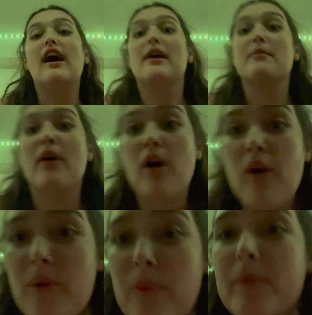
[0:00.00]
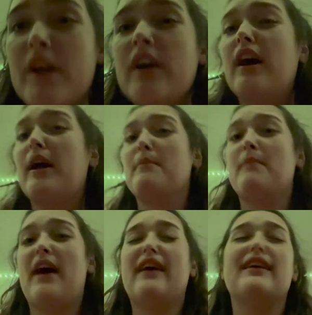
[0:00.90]
I'm home. I'm
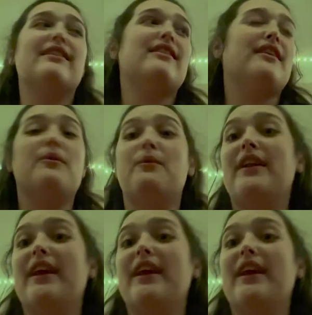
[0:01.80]
back. It's like 1